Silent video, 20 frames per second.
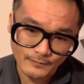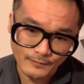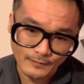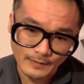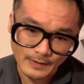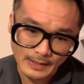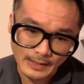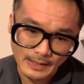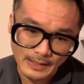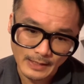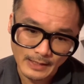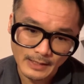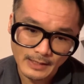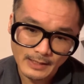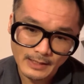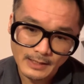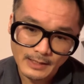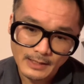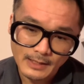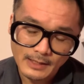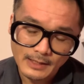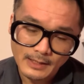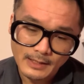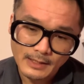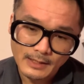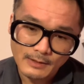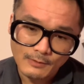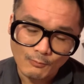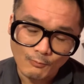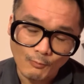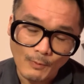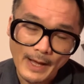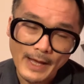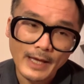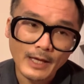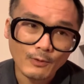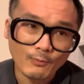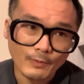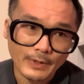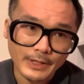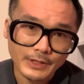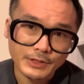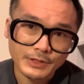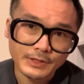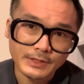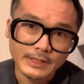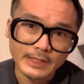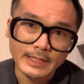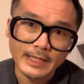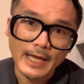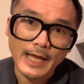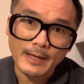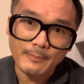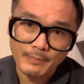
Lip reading: the way in which D.A.